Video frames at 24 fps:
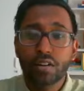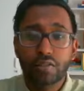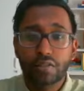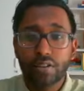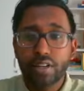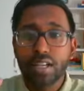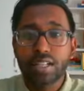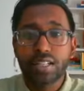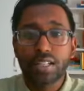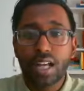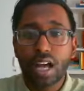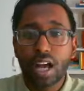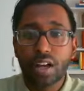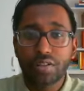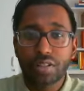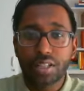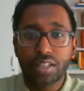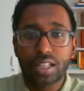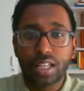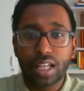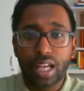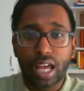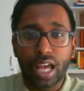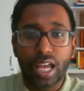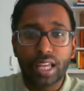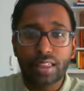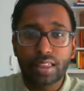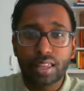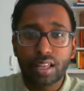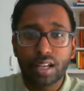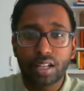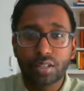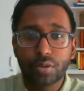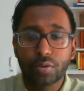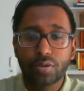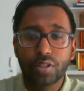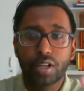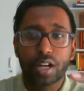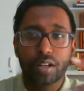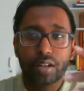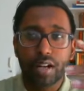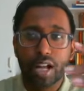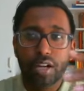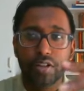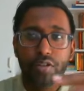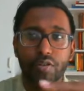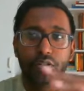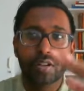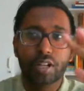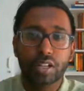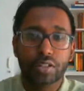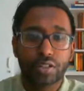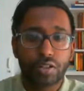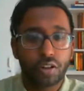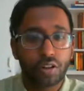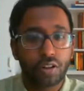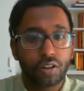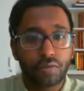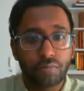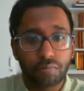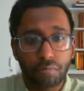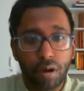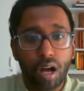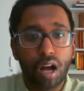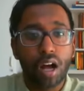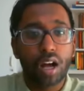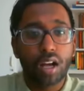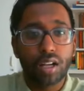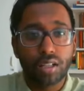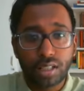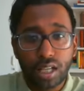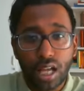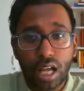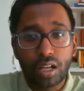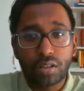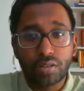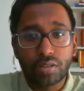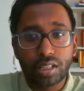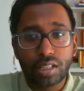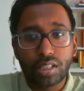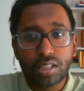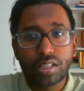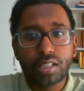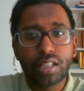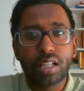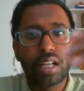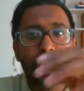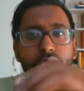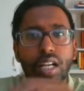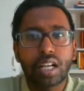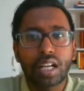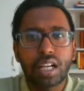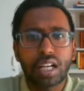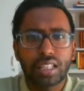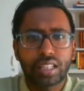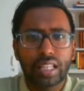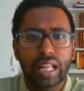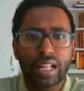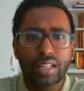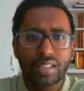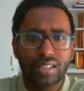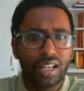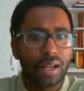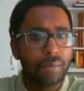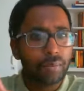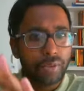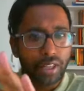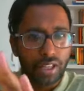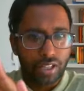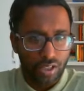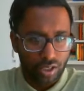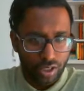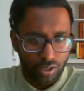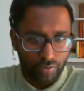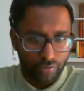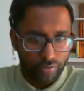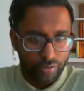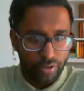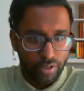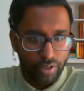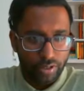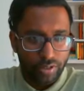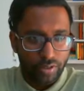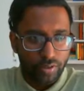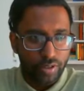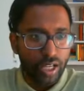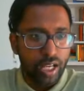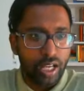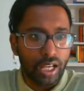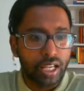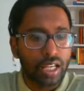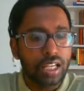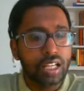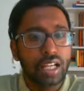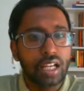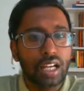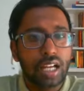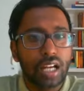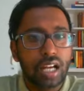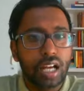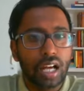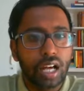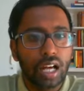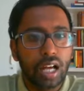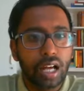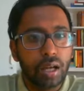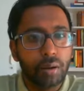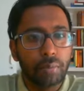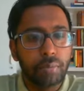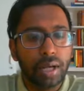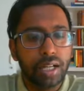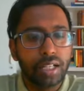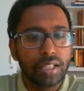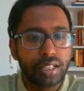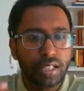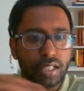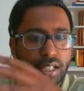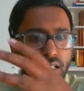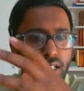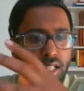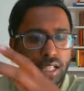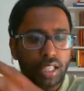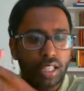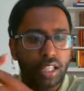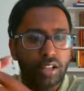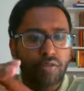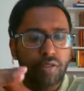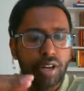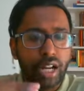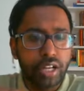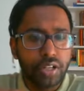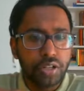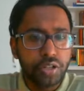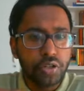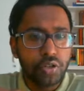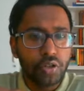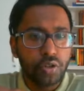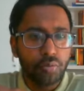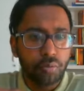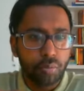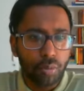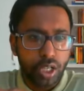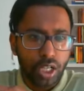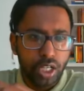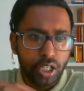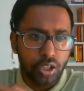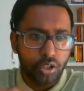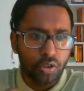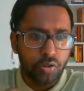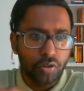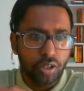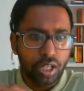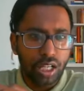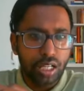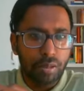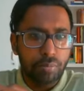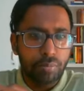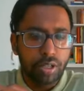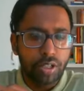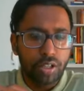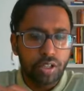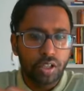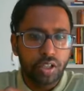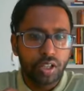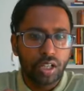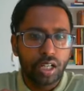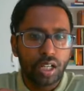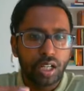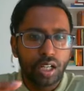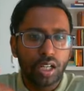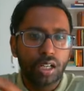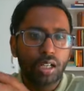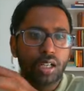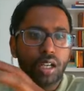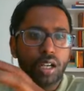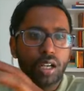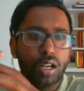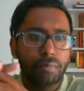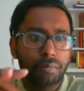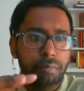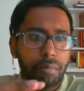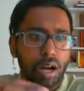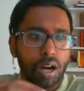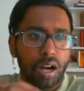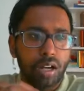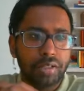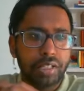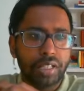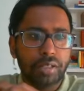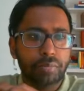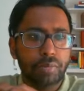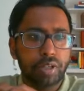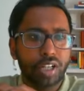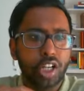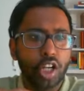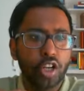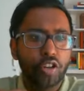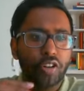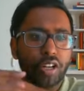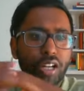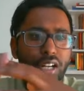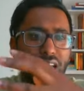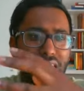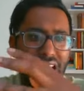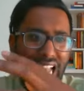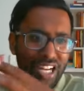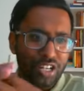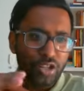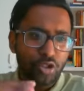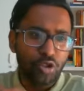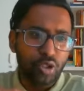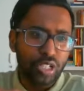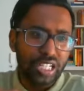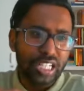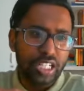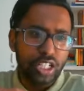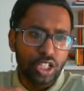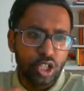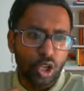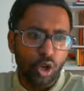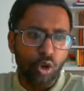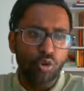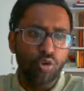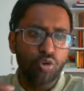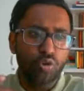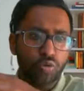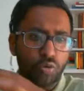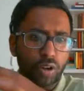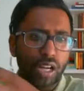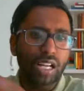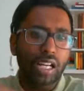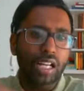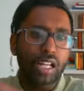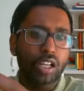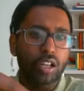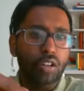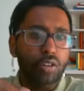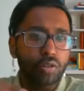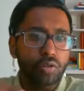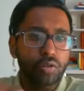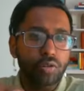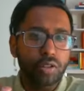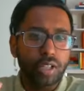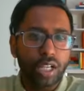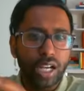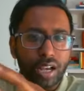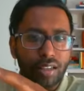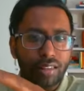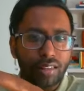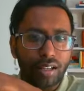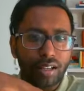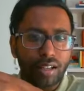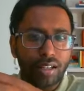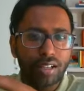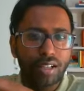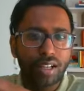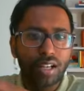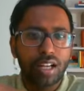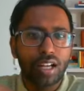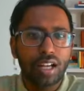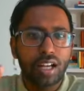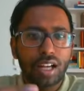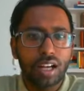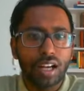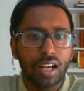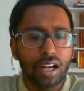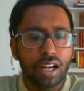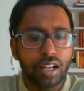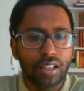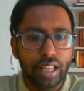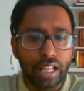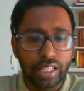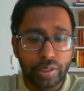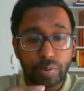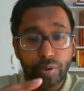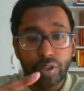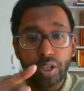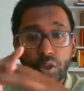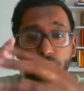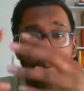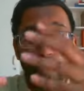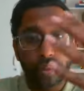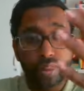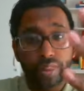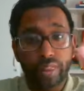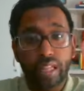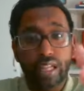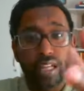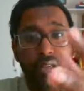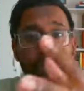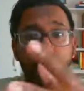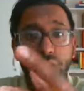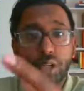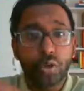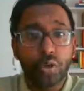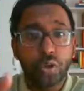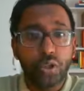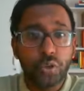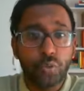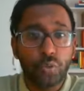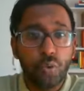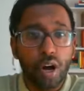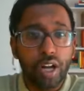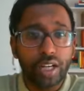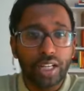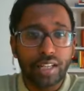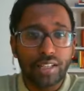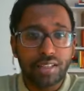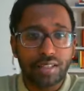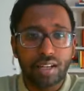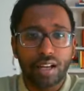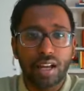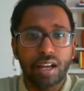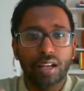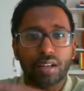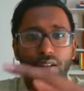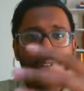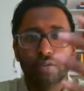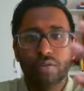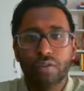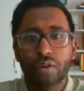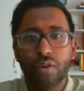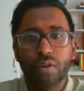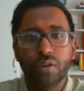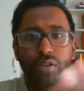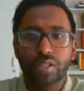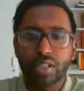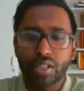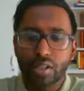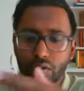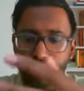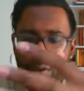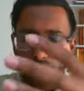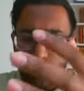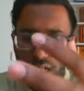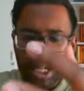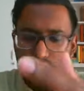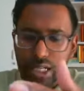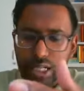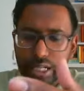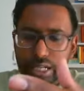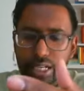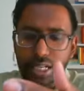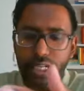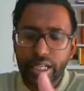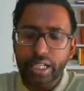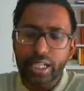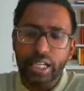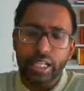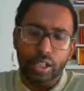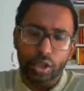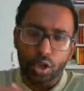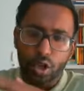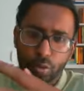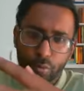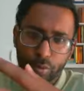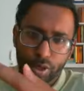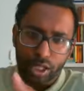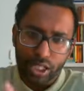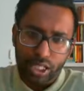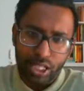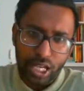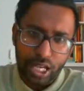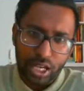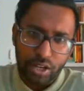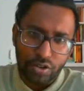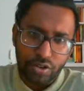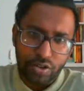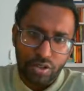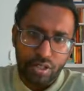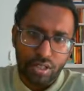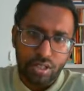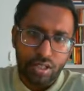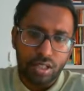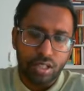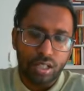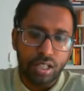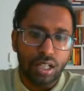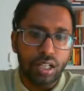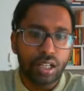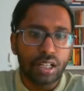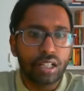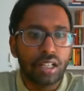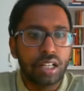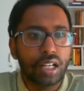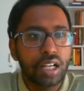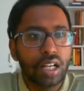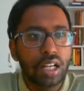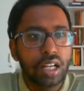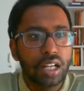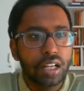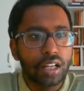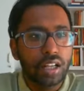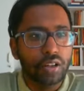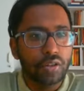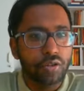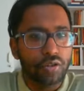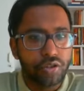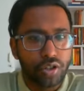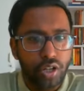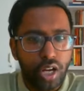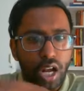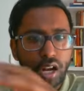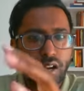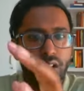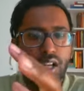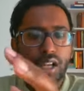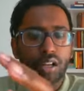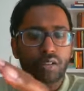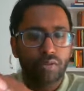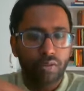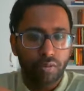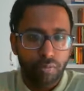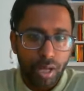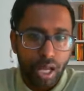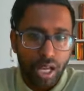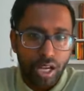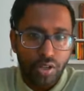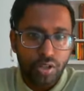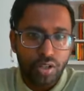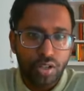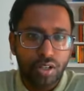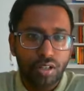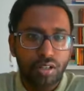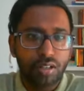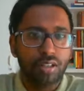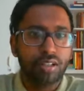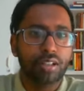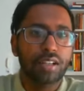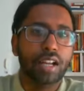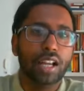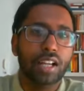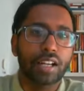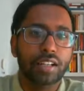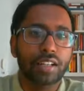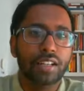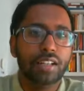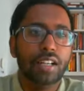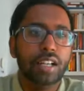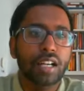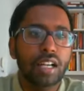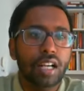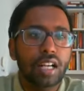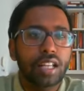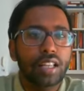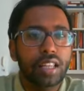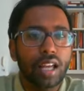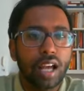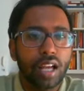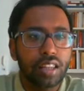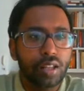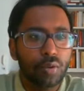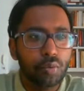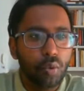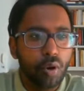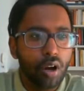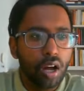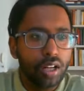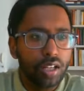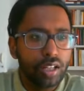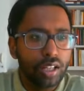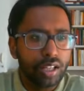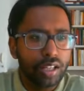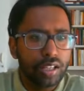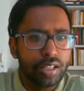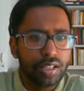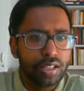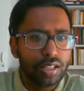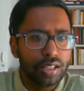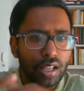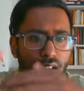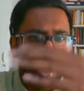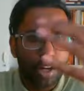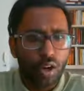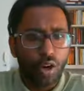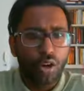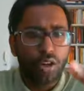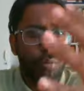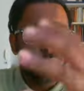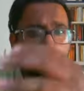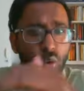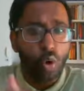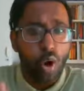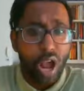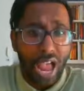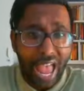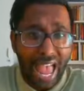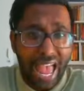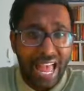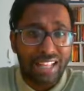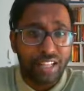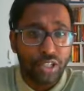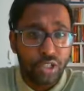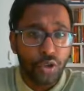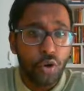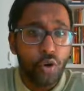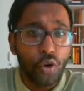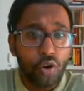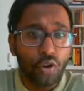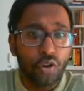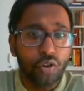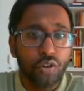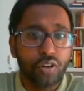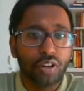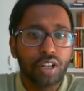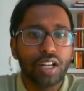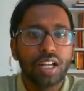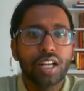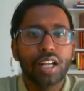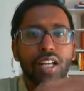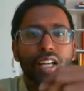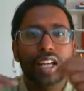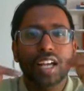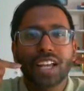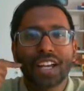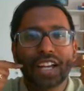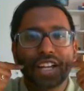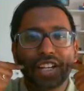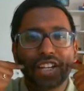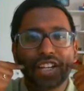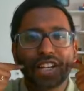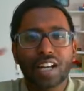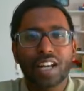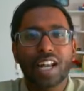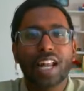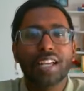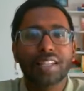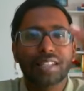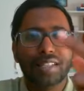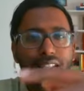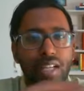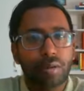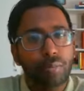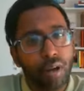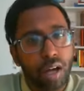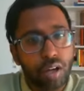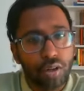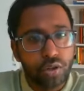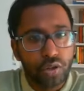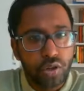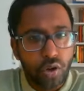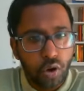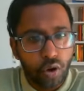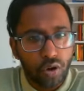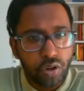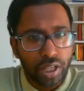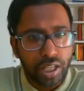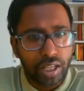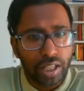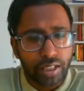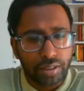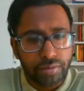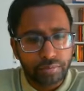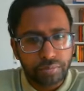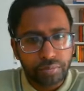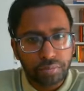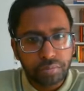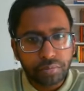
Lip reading: first house and the eighth house, which are naturally sort of Mars houses, that's something different, okay? But in relation to Mercury in particular, Mars and Mercury naturally don't really go together. That's what you would think, because one is like focusing on learning and communication and sharing information, and the other one is a lot more hands-on and less about talking.